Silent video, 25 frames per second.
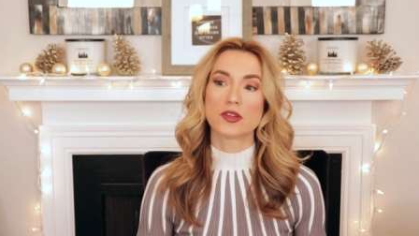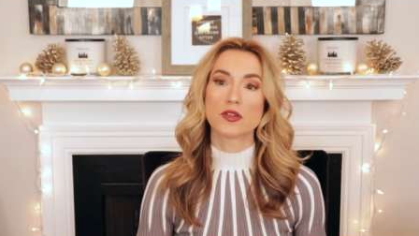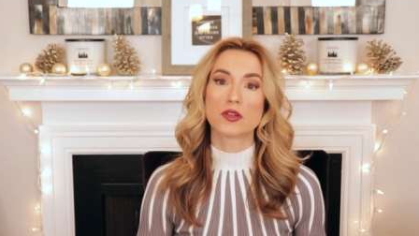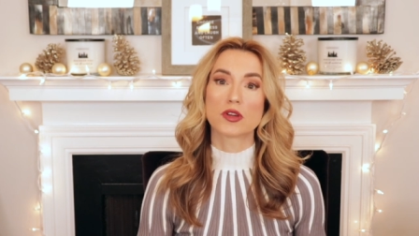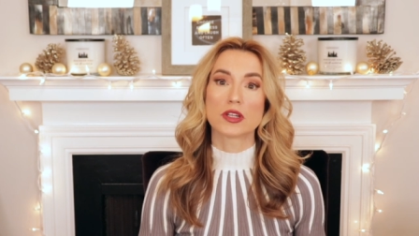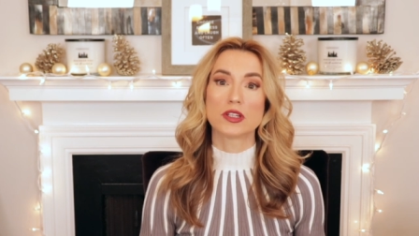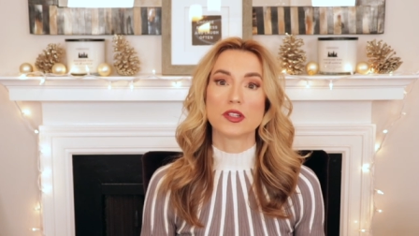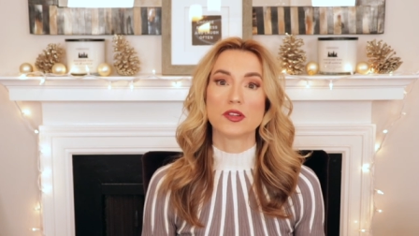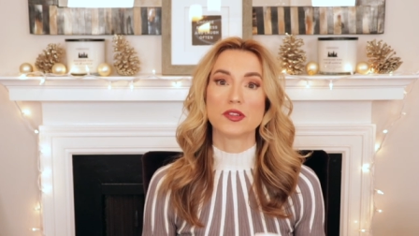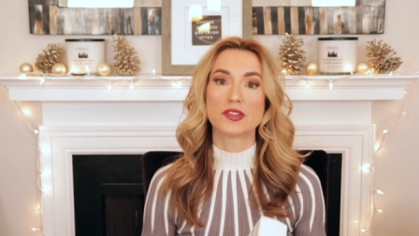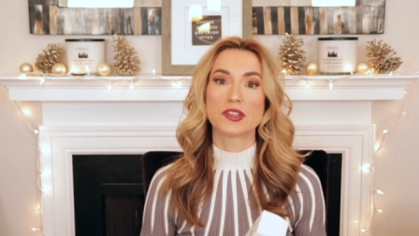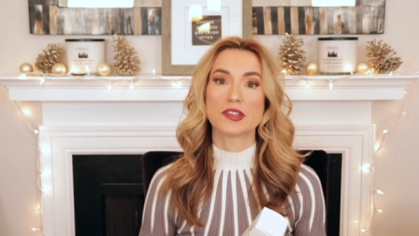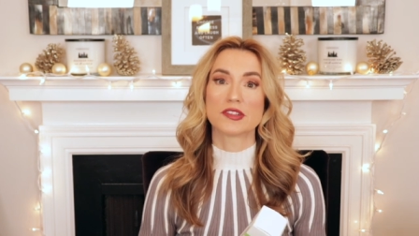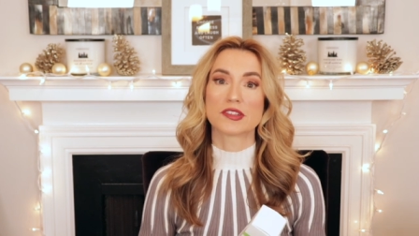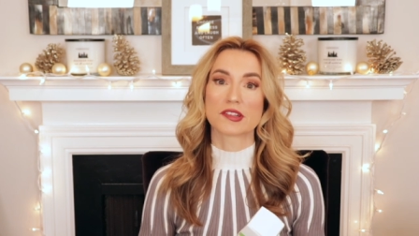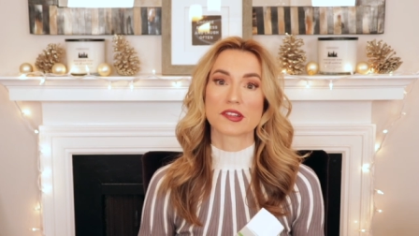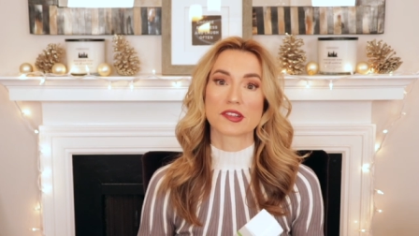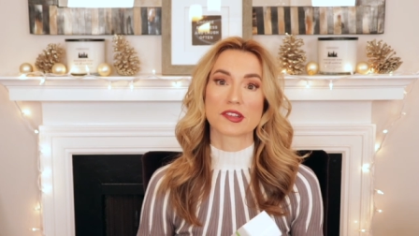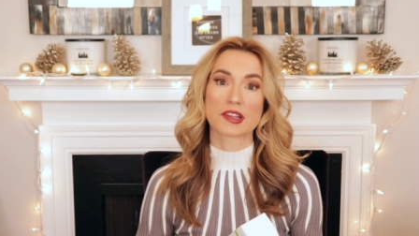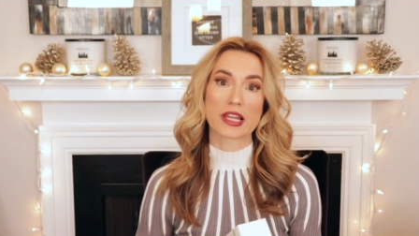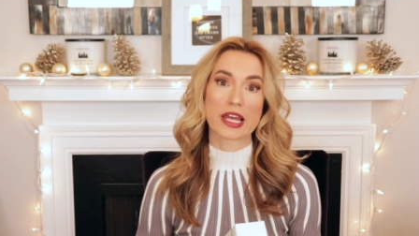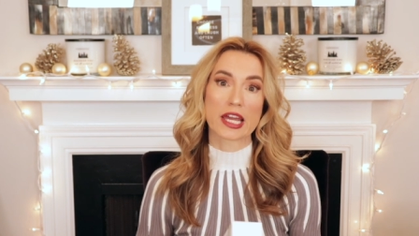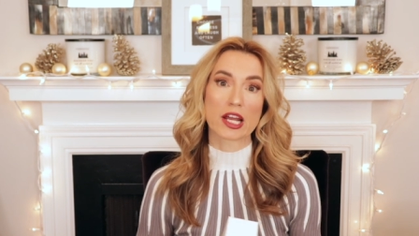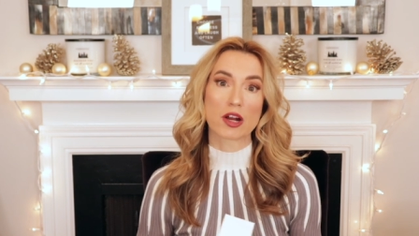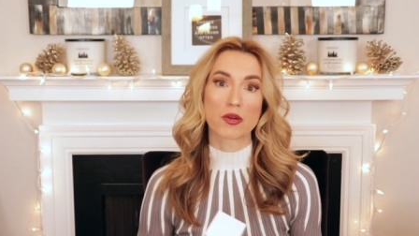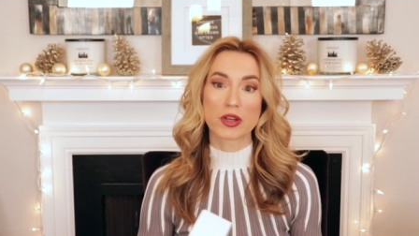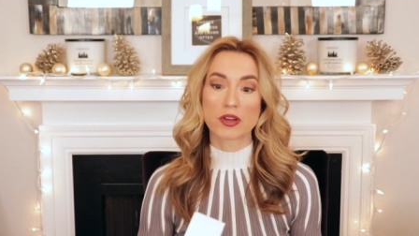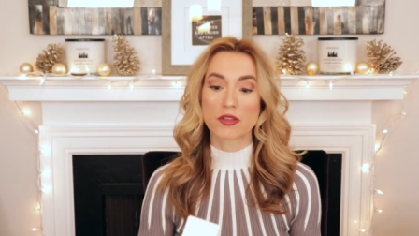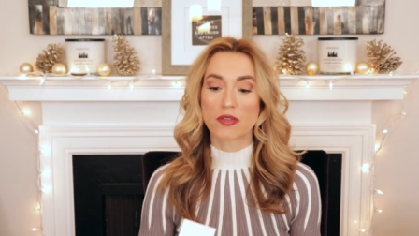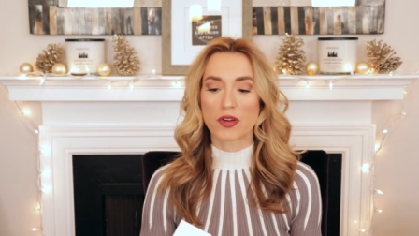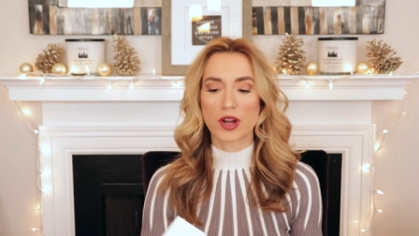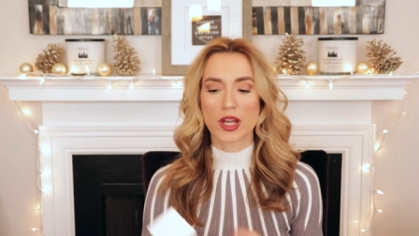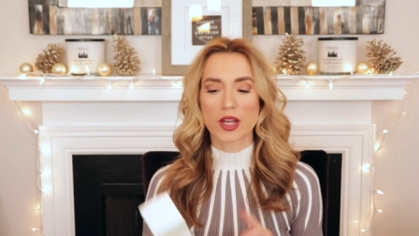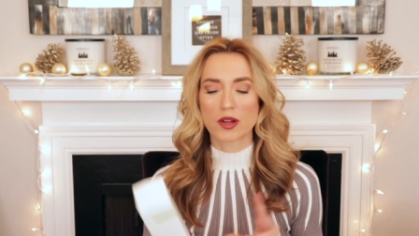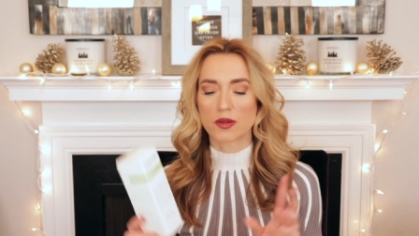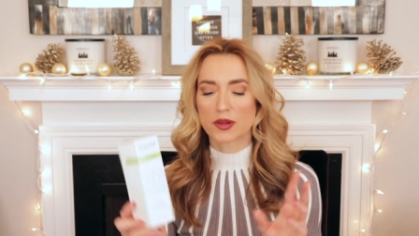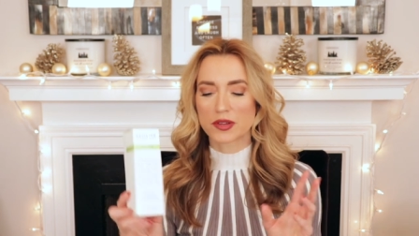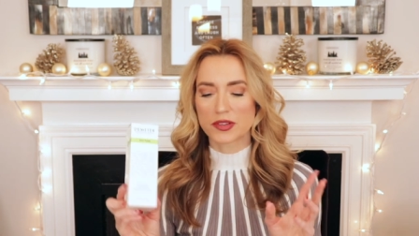you can use these as layering
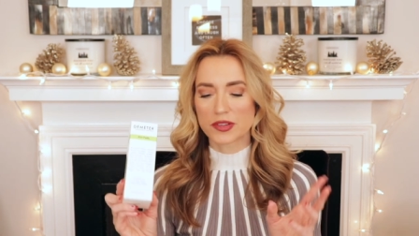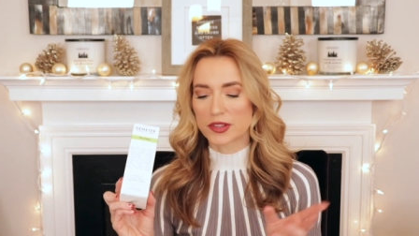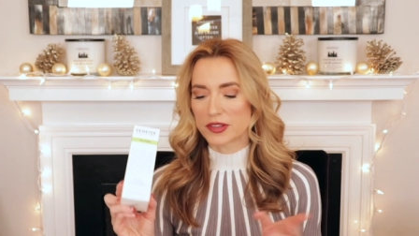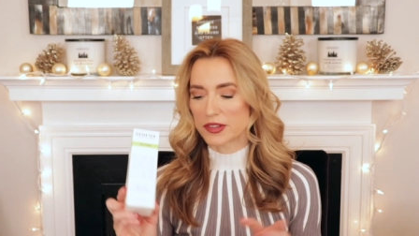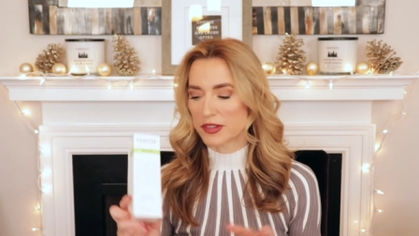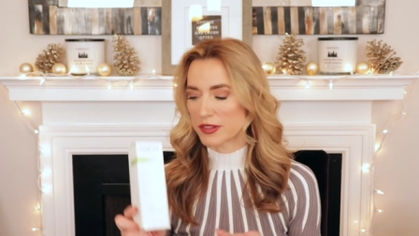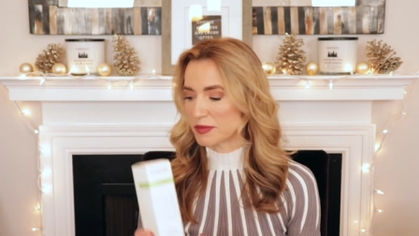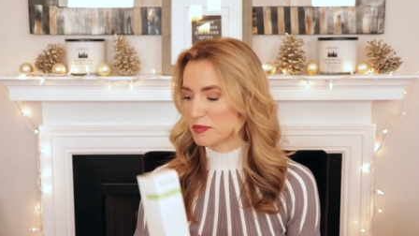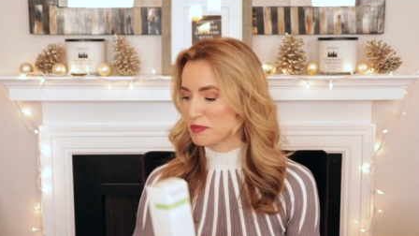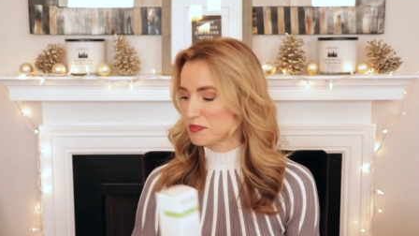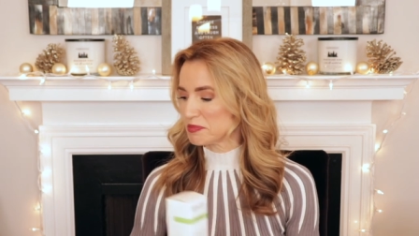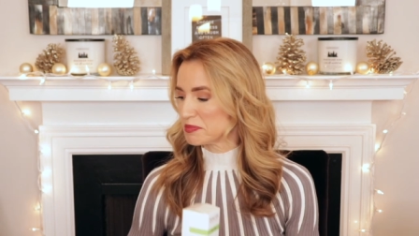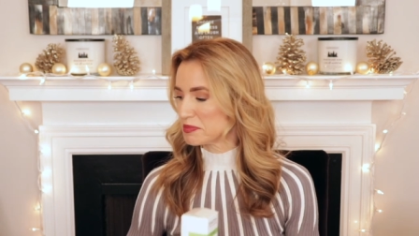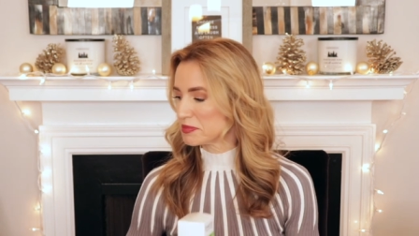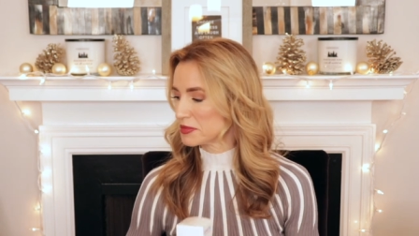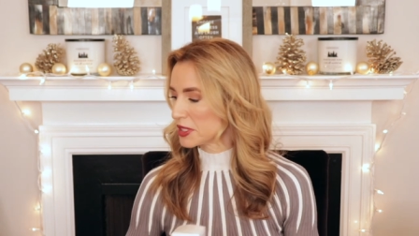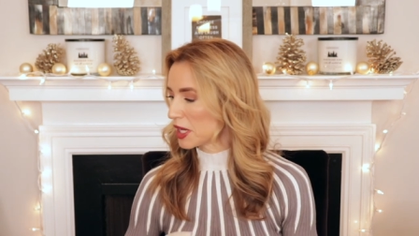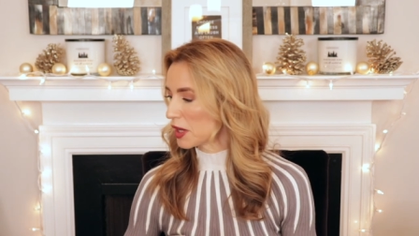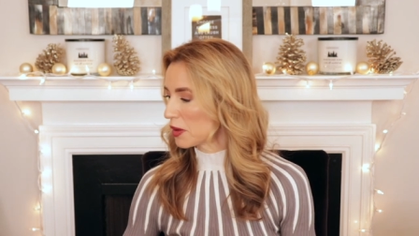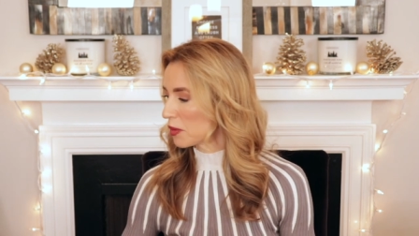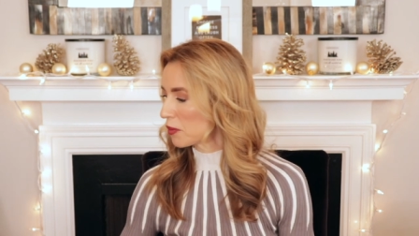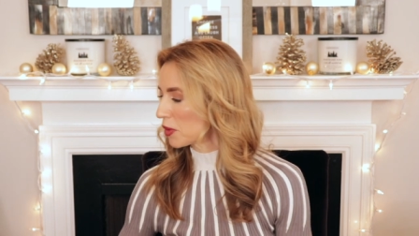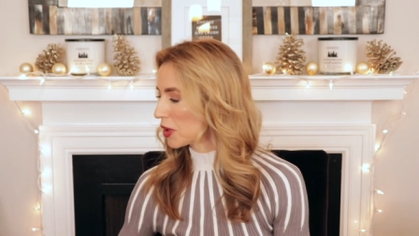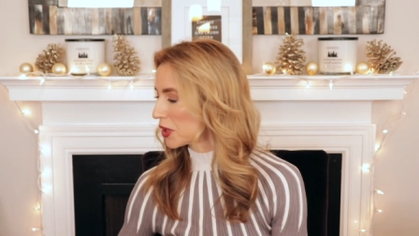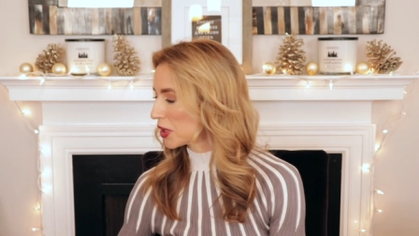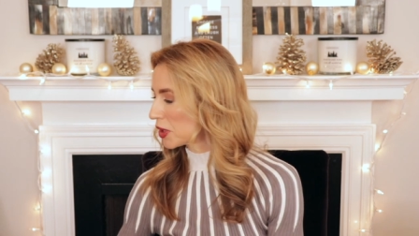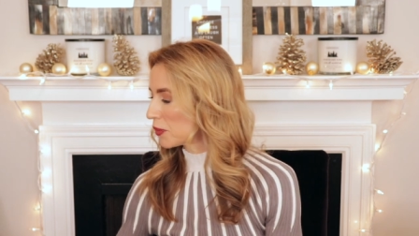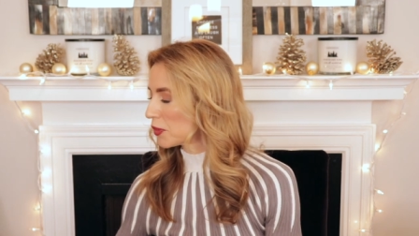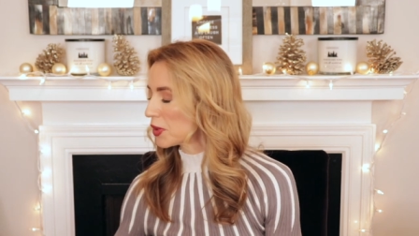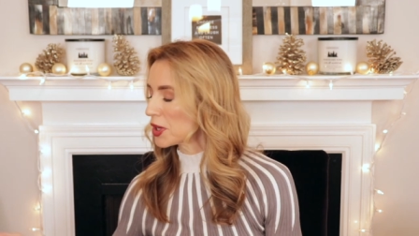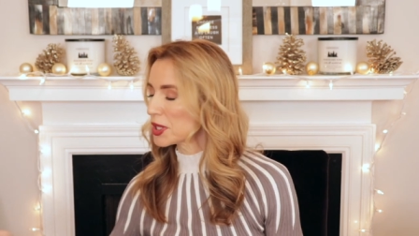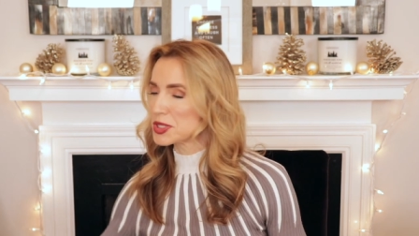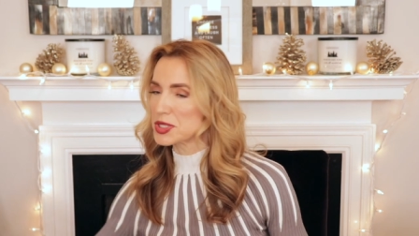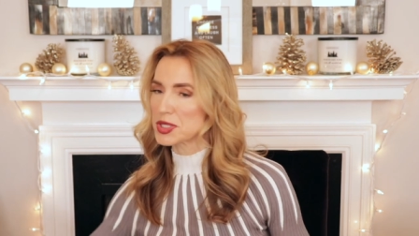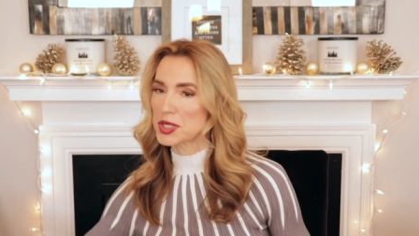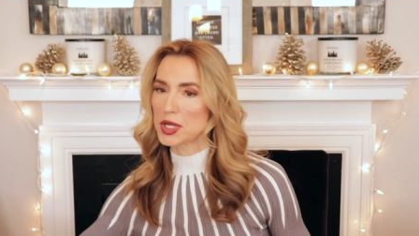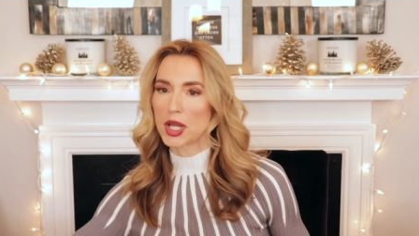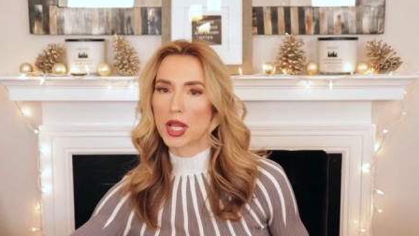fragrances, not one I
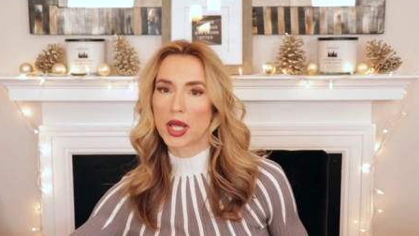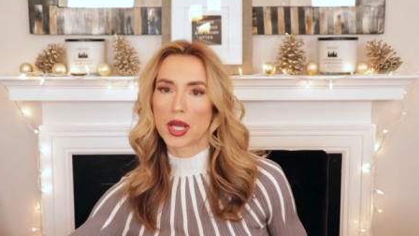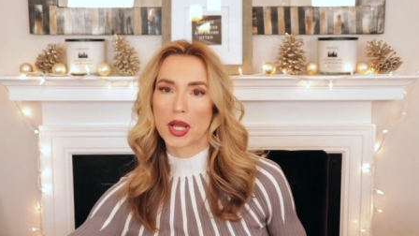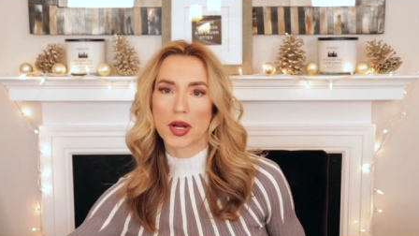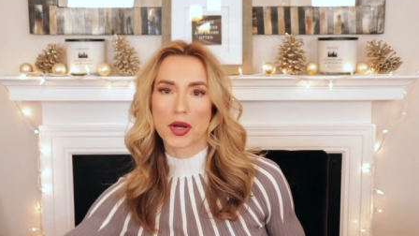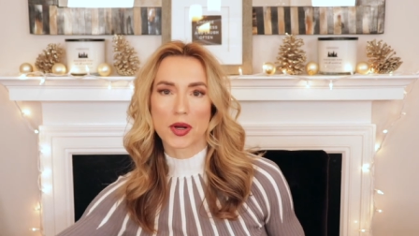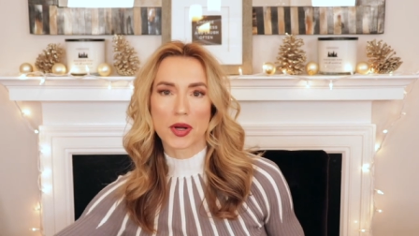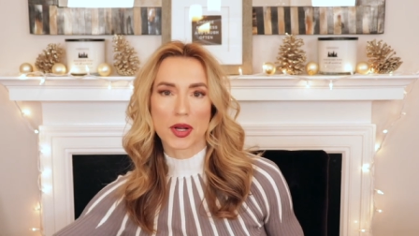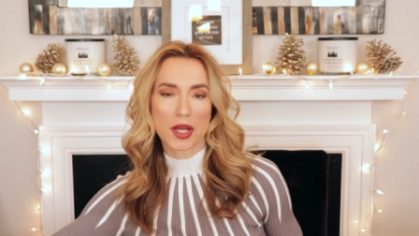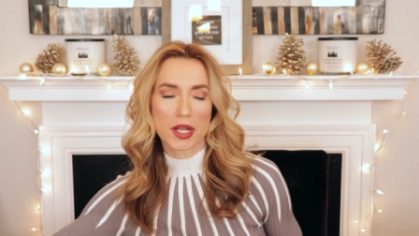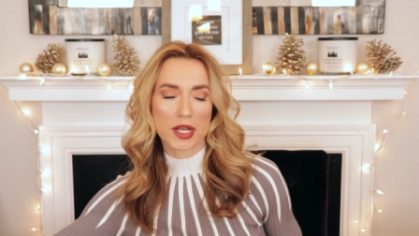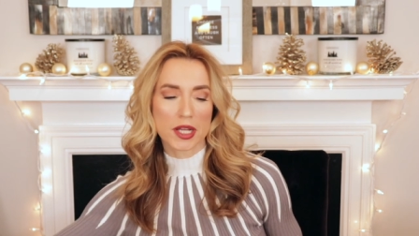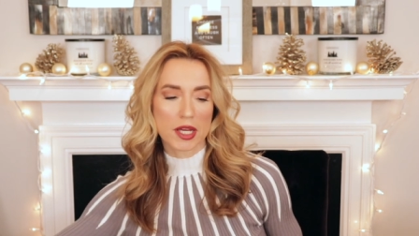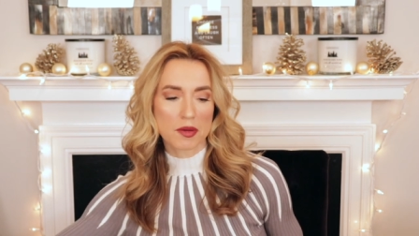want to layer. And